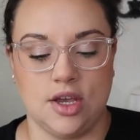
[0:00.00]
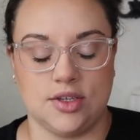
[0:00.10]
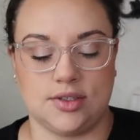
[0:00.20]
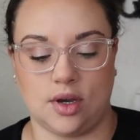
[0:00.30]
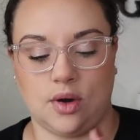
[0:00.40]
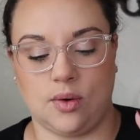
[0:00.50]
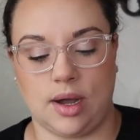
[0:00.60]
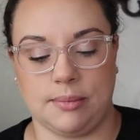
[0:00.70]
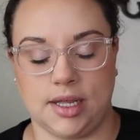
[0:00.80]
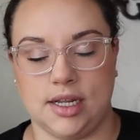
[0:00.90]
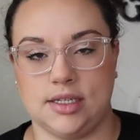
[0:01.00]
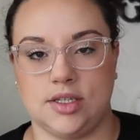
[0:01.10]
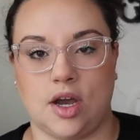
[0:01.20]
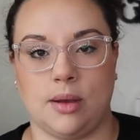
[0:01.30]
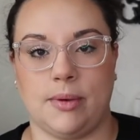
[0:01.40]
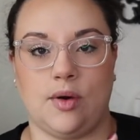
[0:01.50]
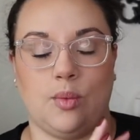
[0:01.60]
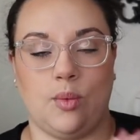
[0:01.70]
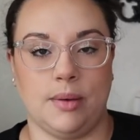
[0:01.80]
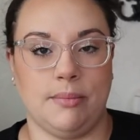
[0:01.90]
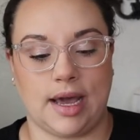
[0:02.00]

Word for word: So I'm gonna talk about one